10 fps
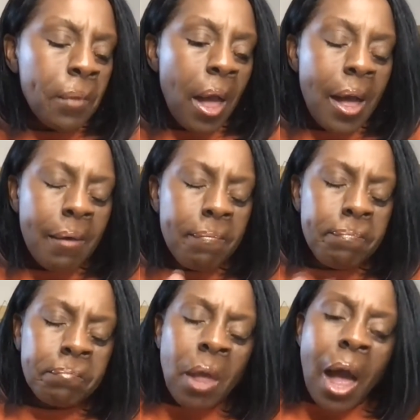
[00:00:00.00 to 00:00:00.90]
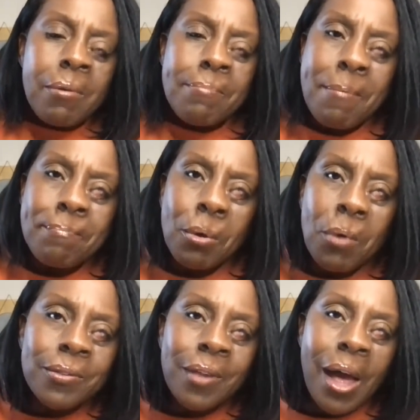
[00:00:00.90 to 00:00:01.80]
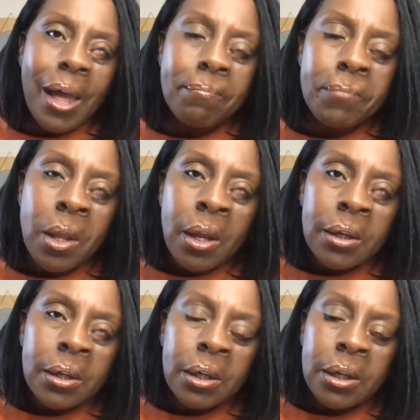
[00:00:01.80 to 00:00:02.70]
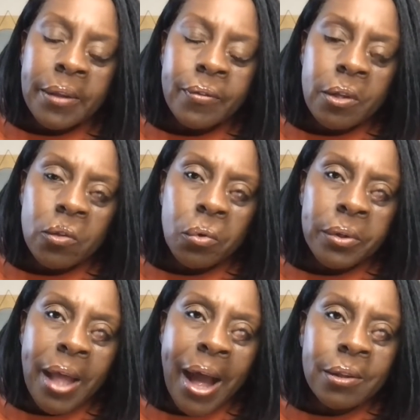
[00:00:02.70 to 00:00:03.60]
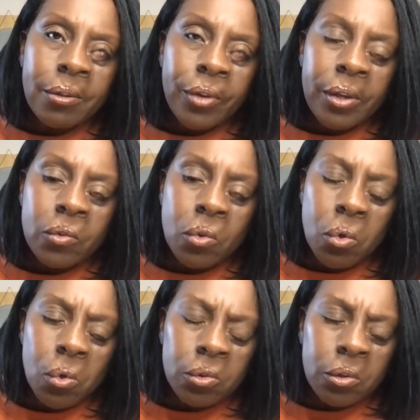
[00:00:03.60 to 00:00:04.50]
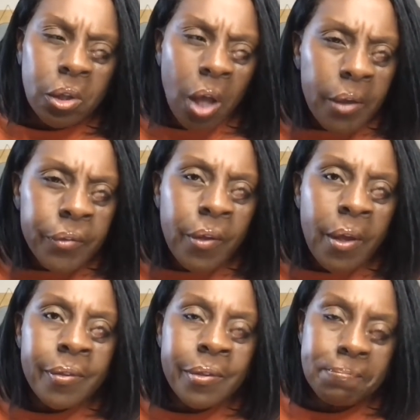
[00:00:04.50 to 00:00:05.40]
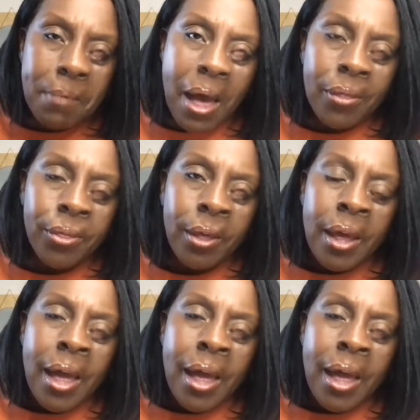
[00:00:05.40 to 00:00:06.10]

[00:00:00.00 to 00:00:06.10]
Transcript: I remember one time listening to an activist called Gus Speth,